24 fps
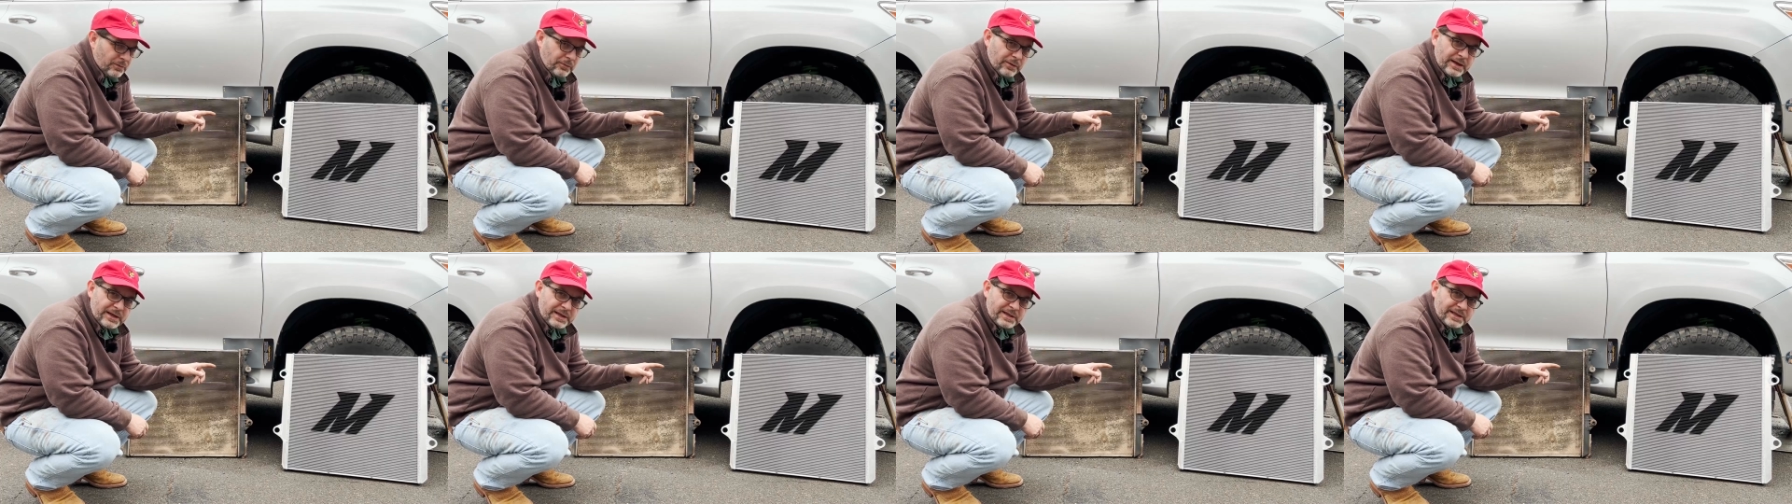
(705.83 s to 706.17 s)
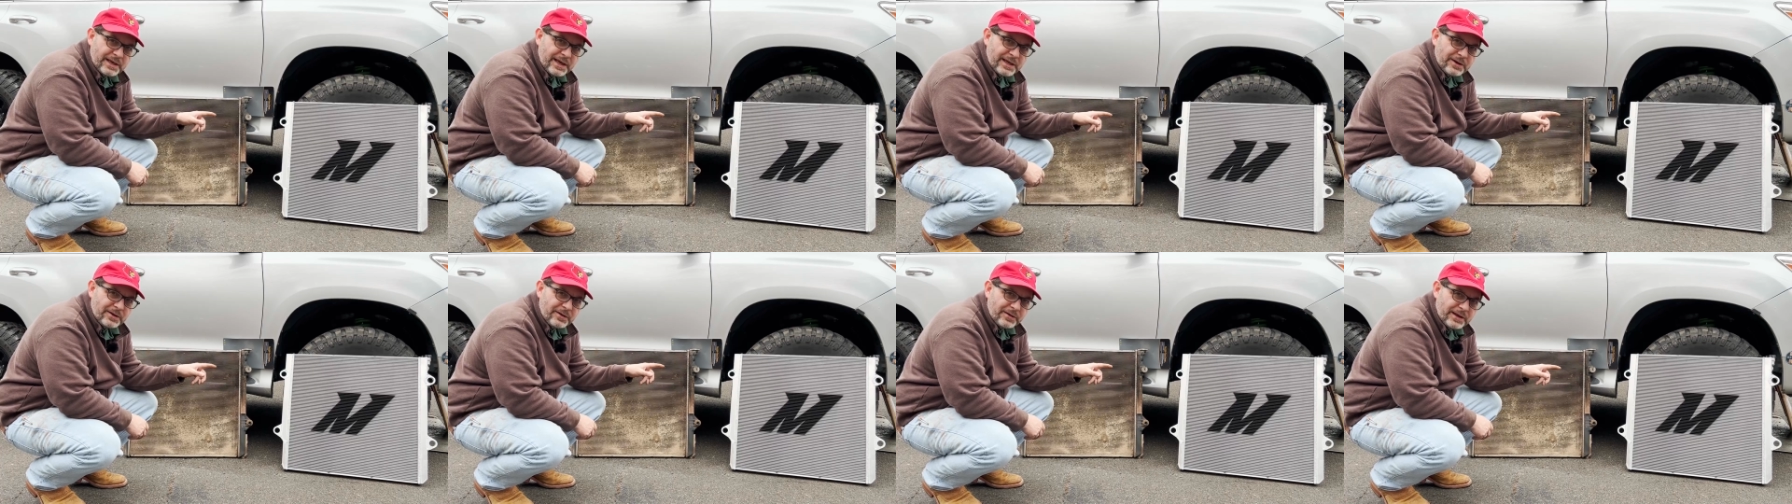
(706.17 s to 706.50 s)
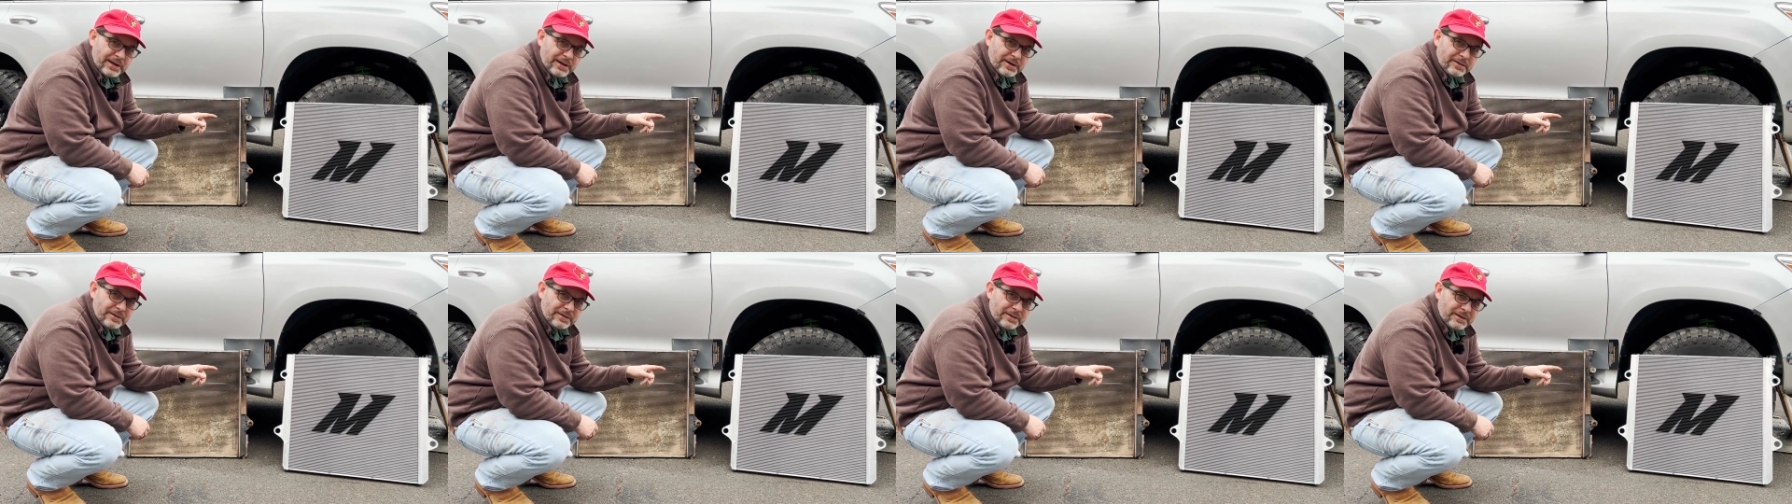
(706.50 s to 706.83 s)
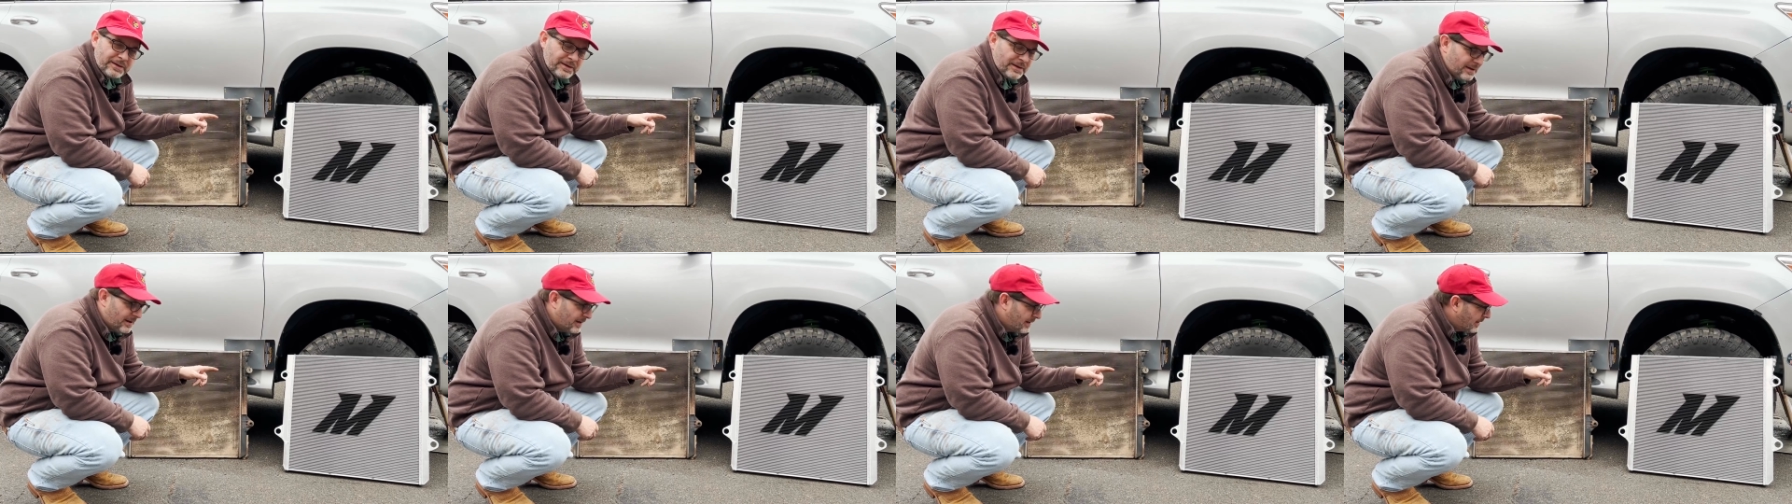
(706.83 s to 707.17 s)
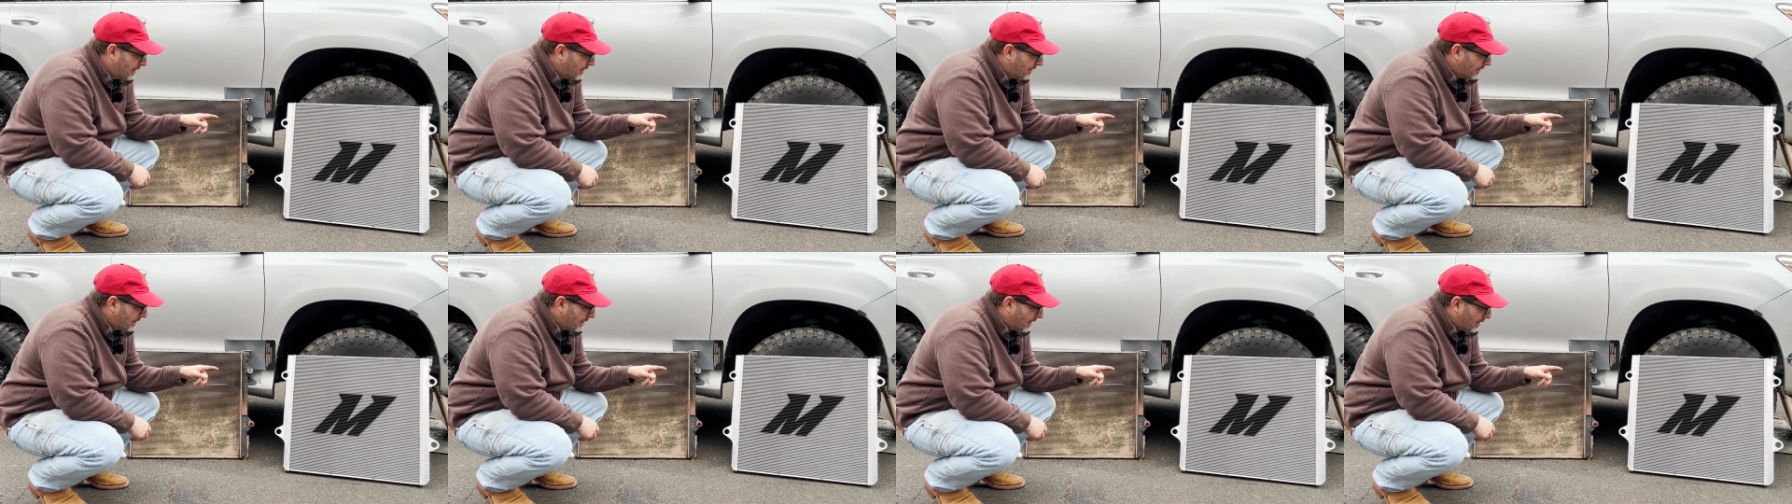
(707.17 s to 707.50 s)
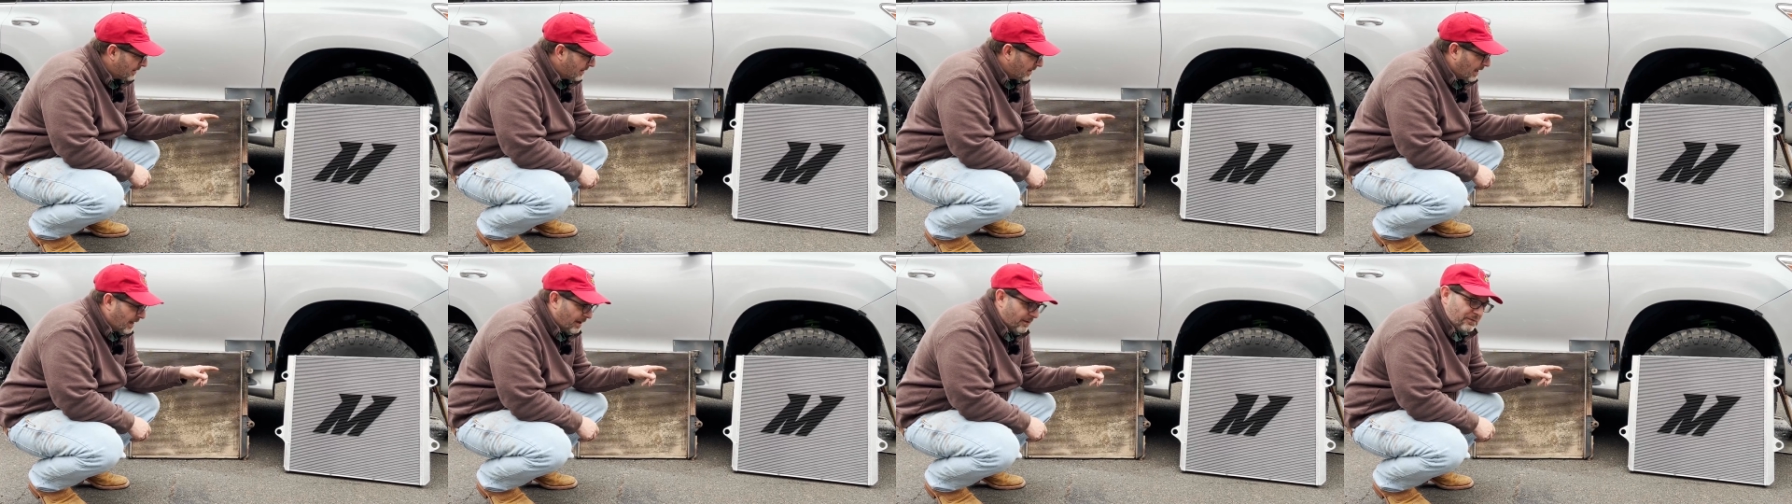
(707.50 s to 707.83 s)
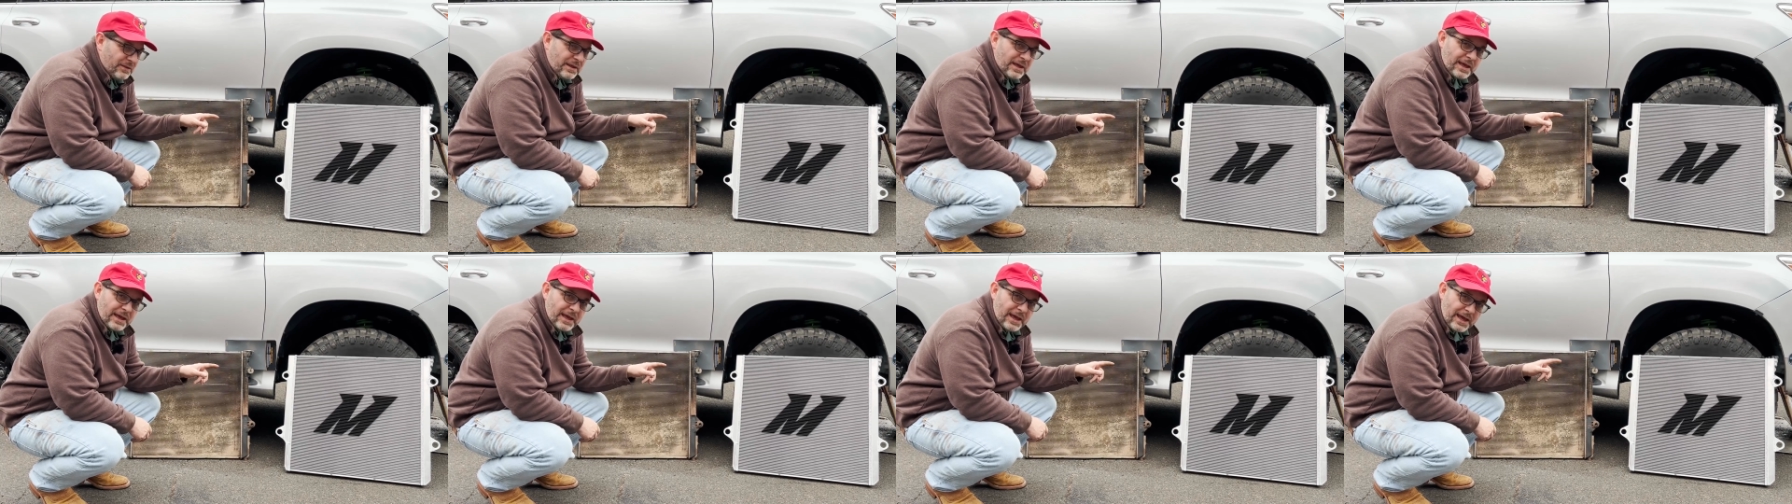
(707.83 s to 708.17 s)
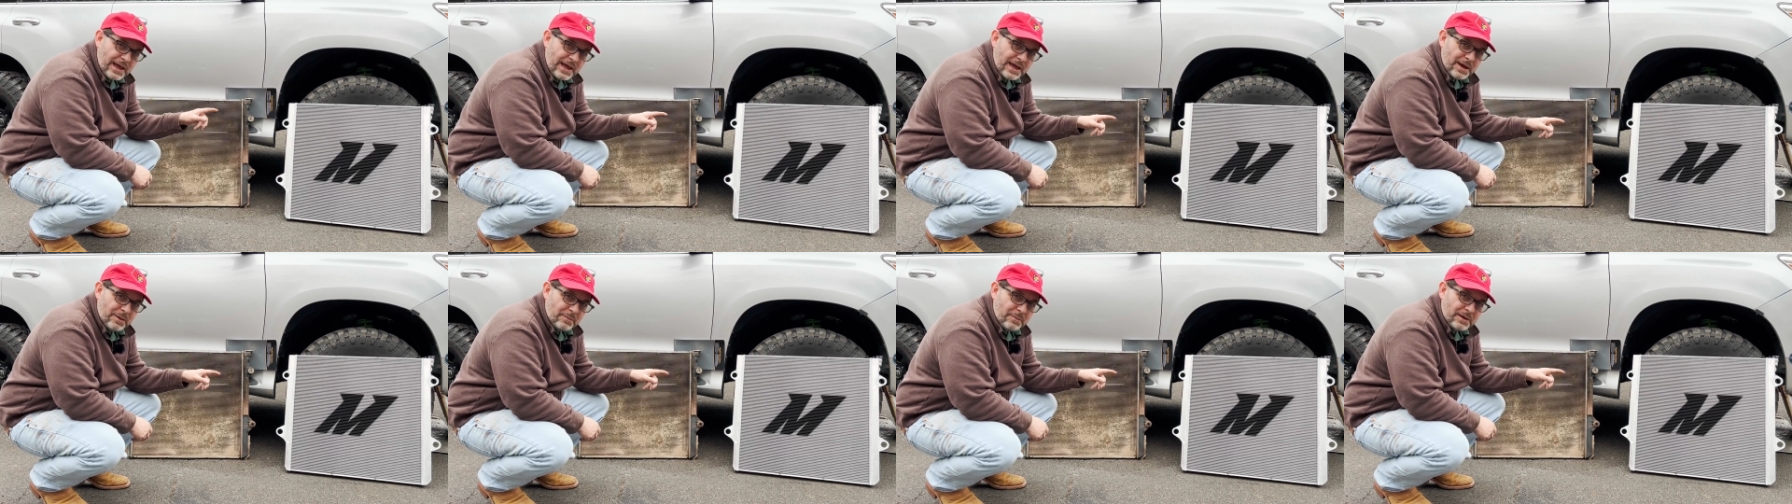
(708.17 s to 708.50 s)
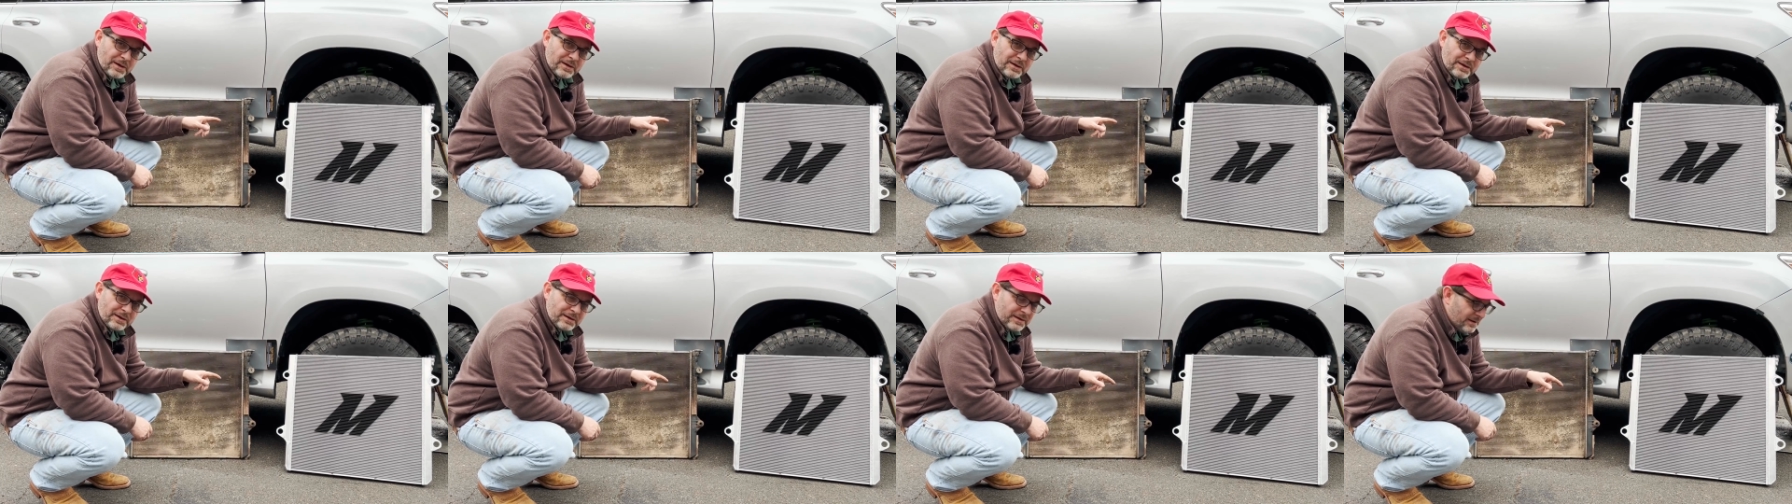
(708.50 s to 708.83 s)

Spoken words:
radiator in that you have the M